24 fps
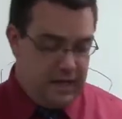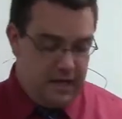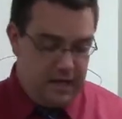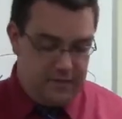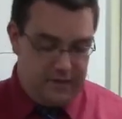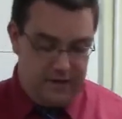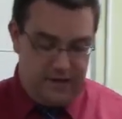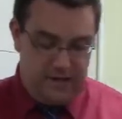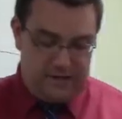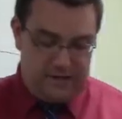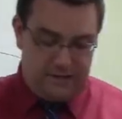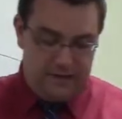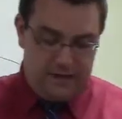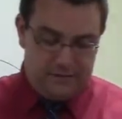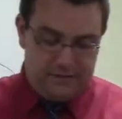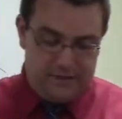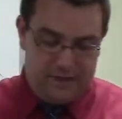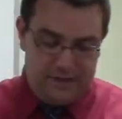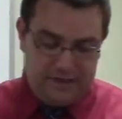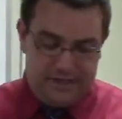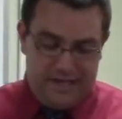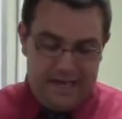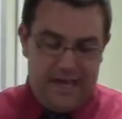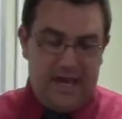And then he does
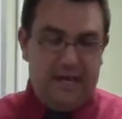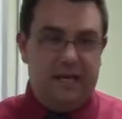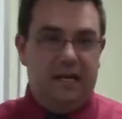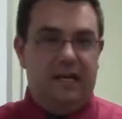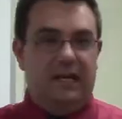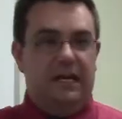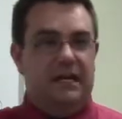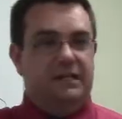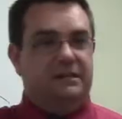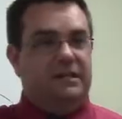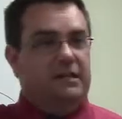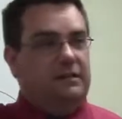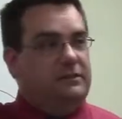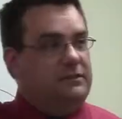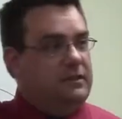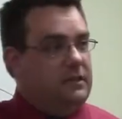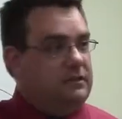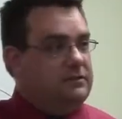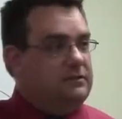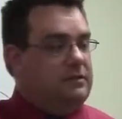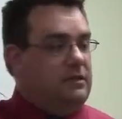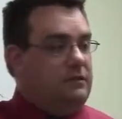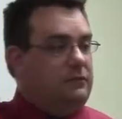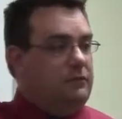it again in
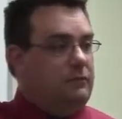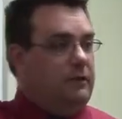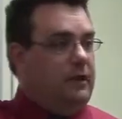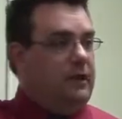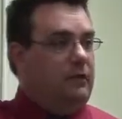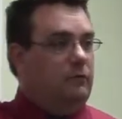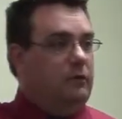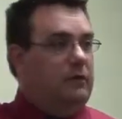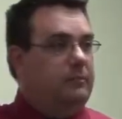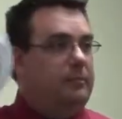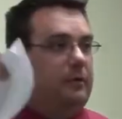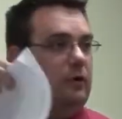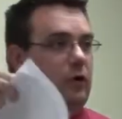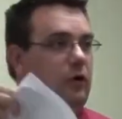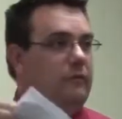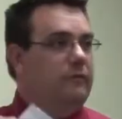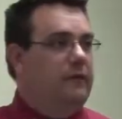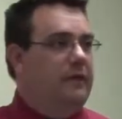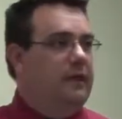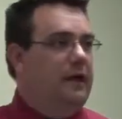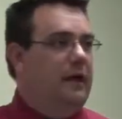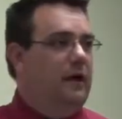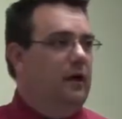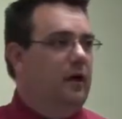1863. We've been
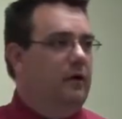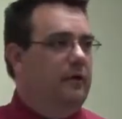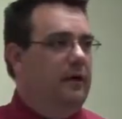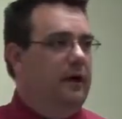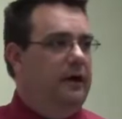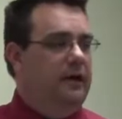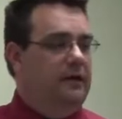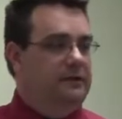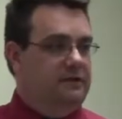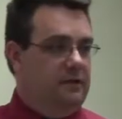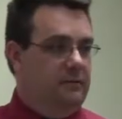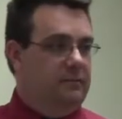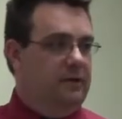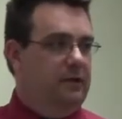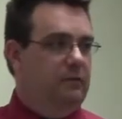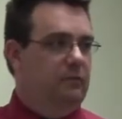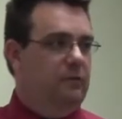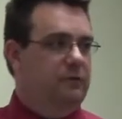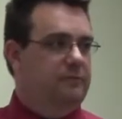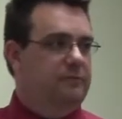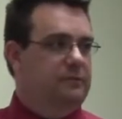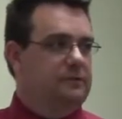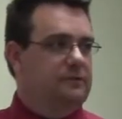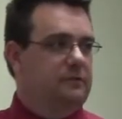over that already. Is everybody
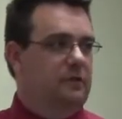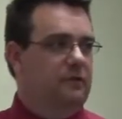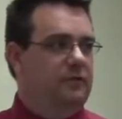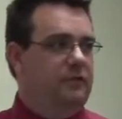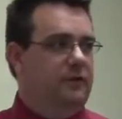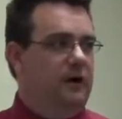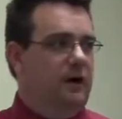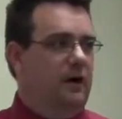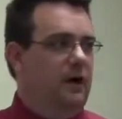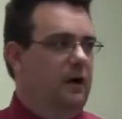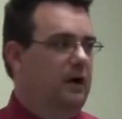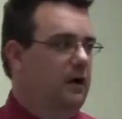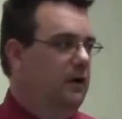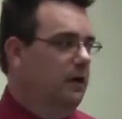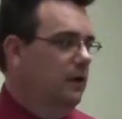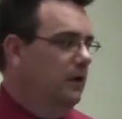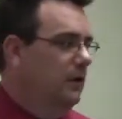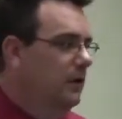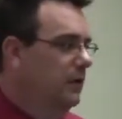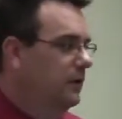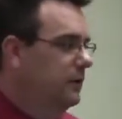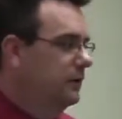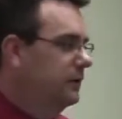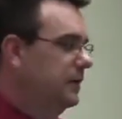with me so far?
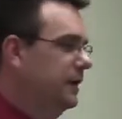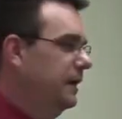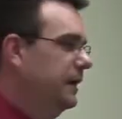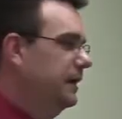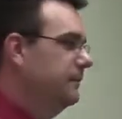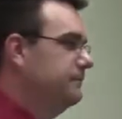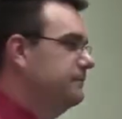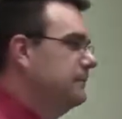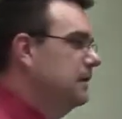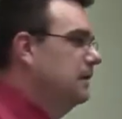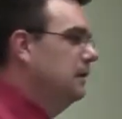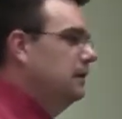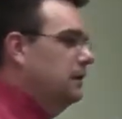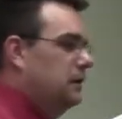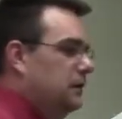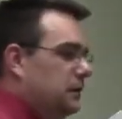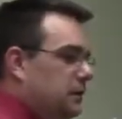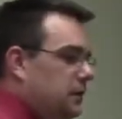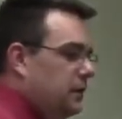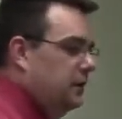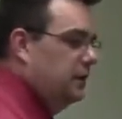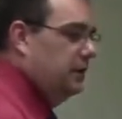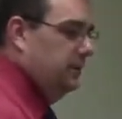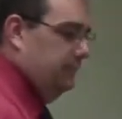Okay,
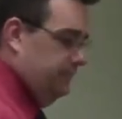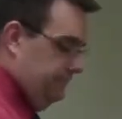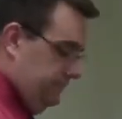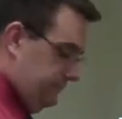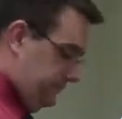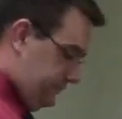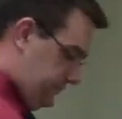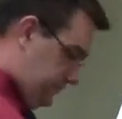good.